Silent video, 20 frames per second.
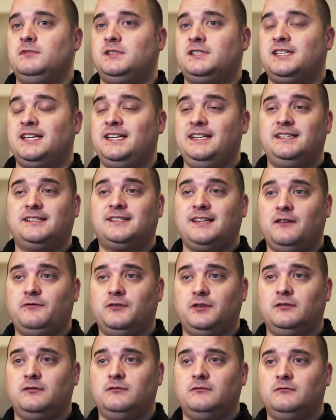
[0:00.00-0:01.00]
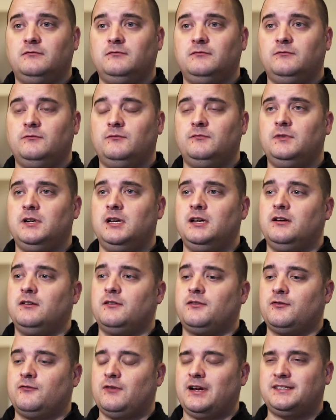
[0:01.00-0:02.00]
T7,
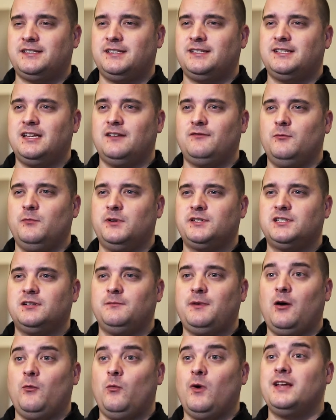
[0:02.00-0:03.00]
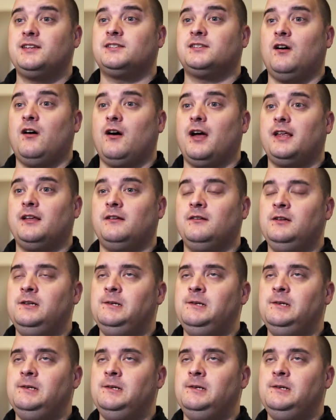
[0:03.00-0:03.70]
thoracic 7, which is about waist height.